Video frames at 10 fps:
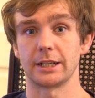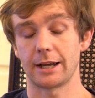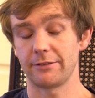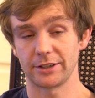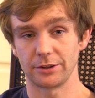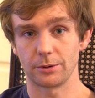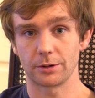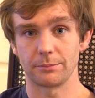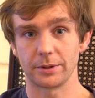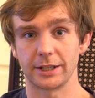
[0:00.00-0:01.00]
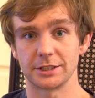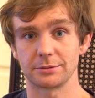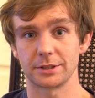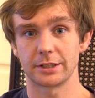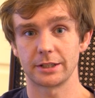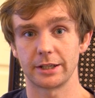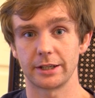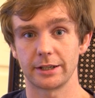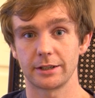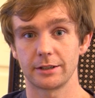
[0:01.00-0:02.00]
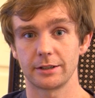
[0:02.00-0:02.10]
like I've had no complaints with the